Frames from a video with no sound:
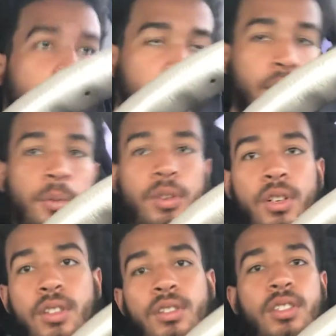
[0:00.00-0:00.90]
What up,
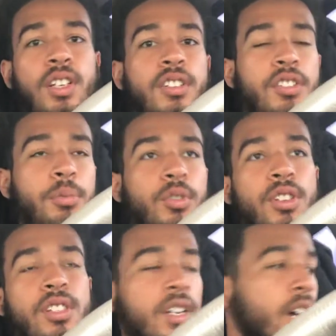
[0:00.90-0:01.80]
world? This your
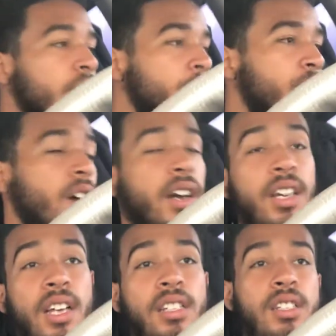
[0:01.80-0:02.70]
boy Sky,
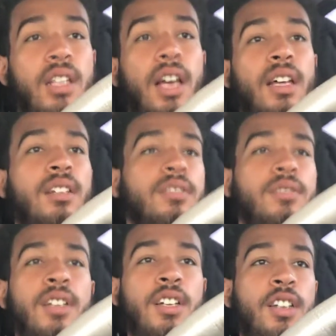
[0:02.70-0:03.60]
broadcasting
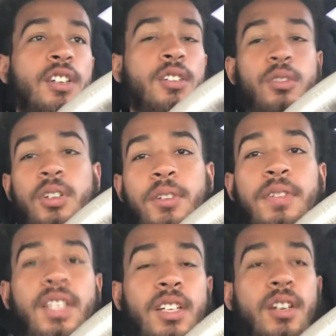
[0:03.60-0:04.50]
live, doing a
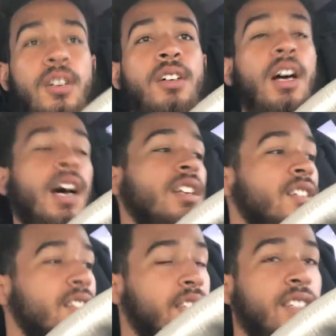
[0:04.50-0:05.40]
video.
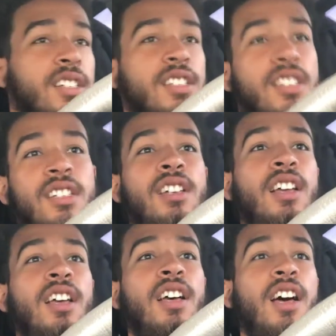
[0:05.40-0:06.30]
Honestly, just
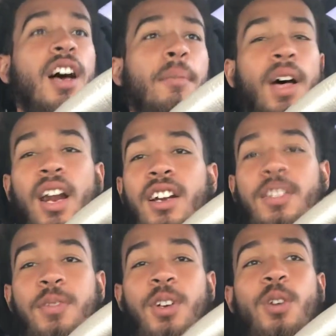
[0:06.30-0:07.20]
about, I don't
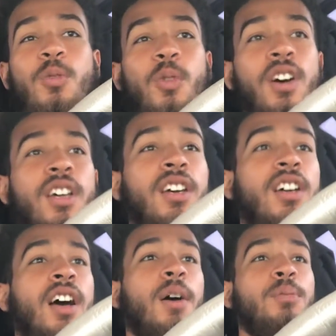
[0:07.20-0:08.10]
even know what
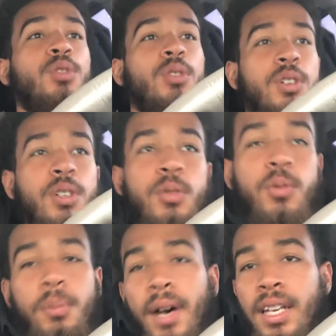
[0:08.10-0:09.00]
I'm doing
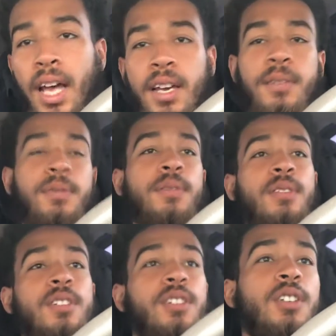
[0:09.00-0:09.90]
in my life.
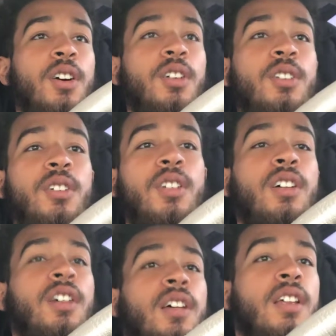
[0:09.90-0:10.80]
You know,
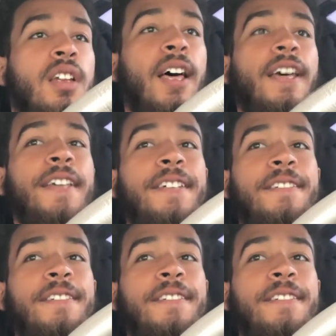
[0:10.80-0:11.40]
like,